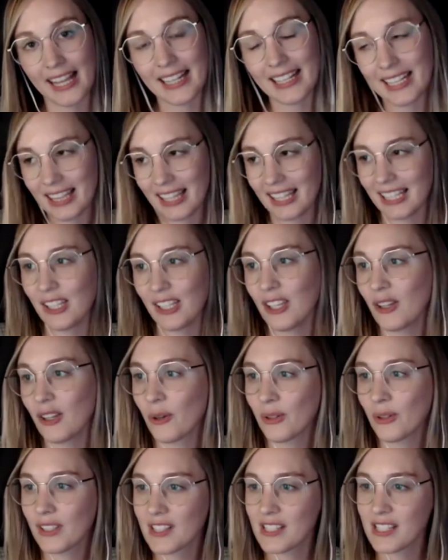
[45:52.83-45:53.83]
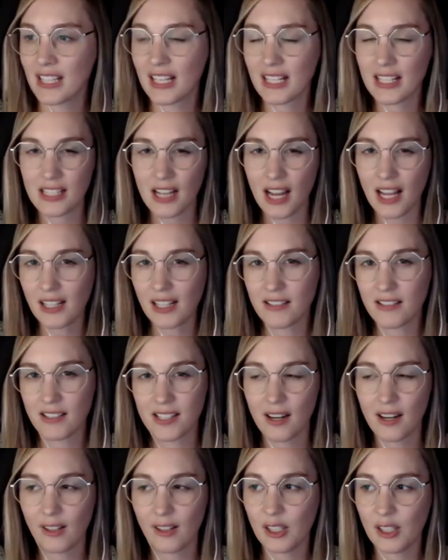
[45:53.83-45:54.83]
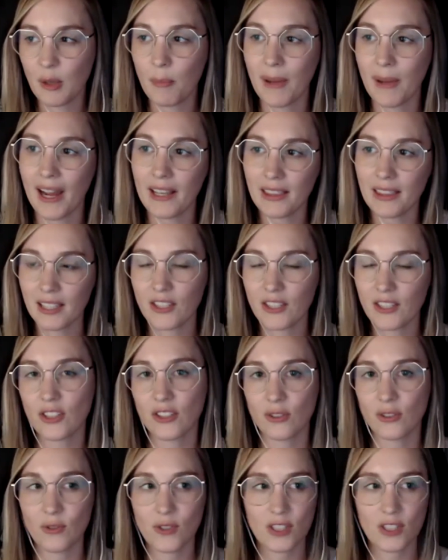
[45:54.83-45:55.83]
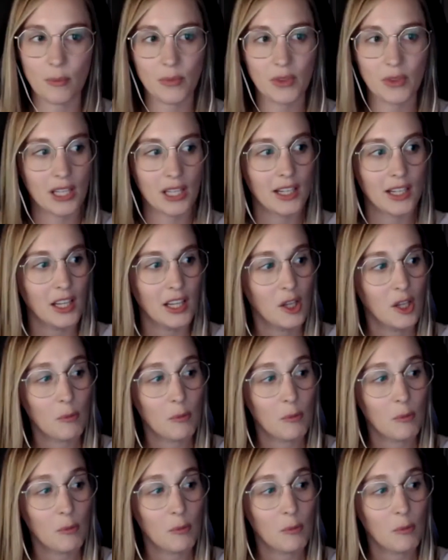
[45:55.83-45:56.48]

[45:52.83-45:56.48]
And I think, you know, it's not necessarily a bad thing to do something